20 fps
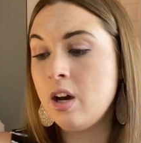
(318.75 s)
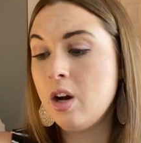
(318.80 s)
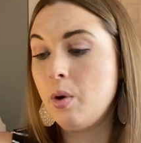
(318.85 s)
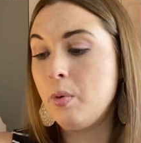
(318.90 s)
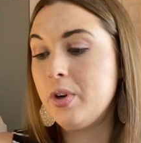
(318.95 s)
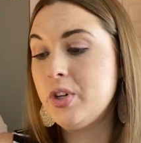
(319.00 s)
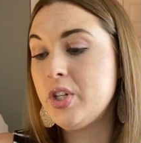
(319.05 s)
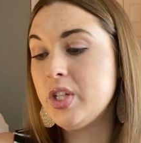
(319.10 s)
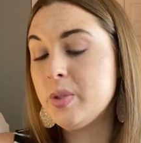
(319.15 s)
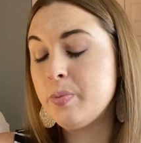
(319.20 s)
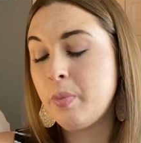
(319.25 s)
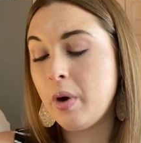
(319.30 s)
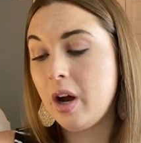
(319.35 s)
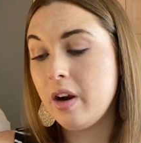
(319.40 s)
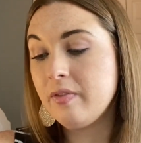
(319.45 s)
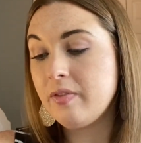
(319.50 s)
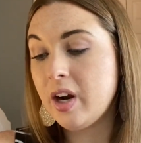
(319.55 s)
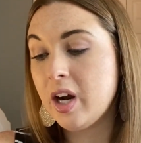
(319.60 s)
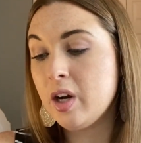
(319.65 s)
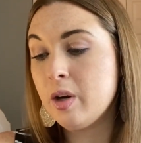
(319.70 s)
which is
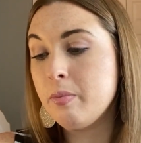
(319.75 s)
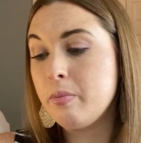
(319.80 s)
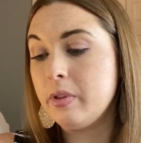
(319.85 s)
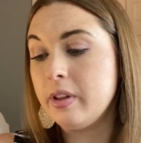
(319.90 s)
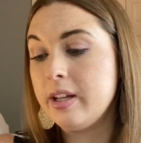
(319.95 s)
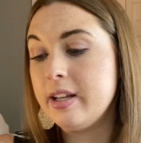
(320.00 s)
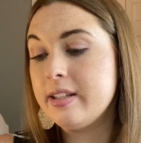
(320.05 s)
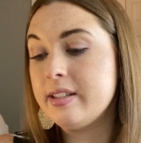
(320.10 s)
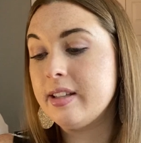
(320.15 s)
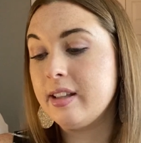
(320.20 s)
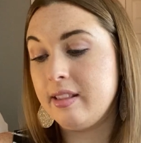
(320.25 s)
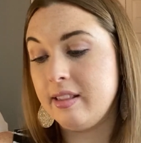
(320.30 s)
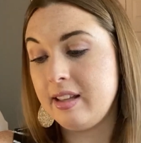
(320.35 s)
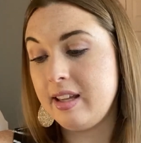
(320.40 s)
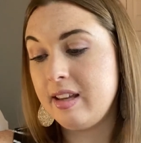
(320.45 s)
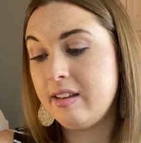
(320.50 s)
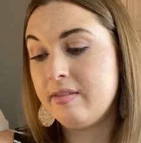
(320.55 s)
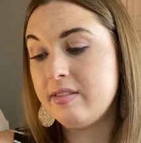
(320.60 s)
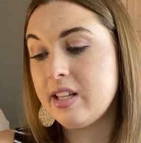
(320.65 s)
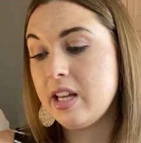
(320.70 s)
Bonfire Bliss
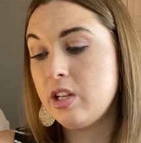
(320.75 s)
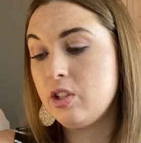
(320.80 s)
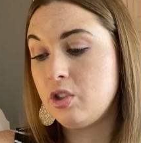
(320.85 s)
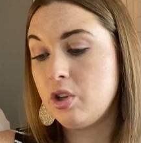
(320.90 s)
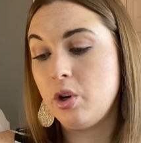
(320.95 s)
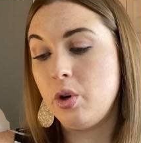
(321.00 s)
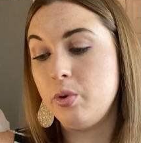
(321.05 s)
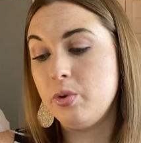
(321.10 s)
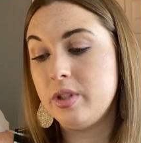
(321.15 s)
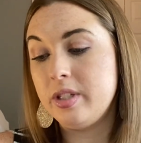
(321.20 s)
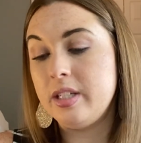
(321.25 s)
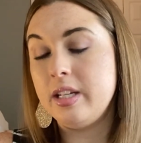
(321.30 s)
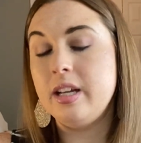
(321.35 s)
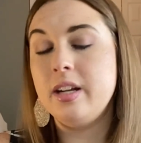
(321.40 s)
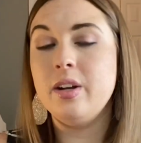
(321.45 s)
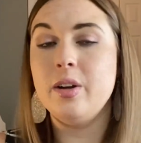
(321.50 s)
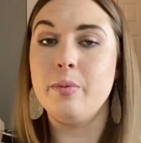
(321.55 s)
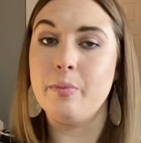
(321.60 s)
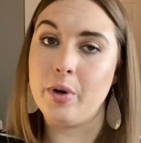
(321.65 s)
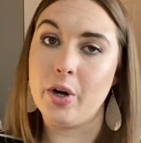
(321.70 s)
Leaves and
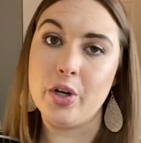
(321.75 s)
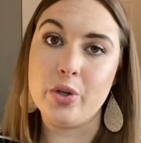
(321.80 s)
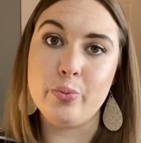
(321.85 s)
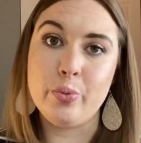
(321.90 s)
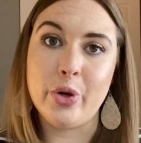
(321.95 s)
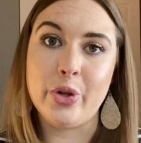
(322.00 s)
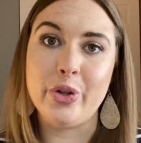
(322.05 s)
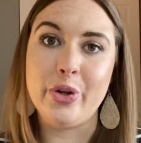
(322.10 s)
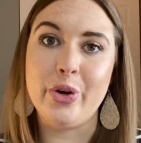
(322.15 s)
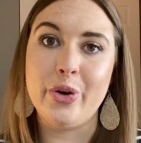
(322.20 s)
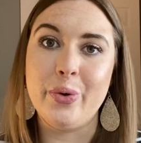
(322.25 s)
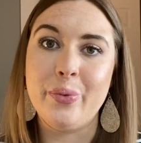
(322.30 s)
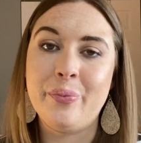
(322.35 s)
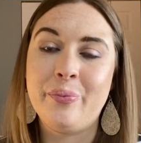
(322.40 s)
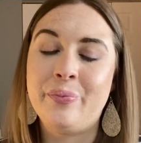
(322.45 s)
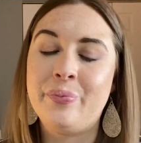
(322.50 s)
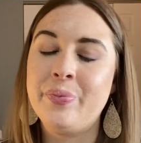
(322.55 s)
Toasted Marshmallow.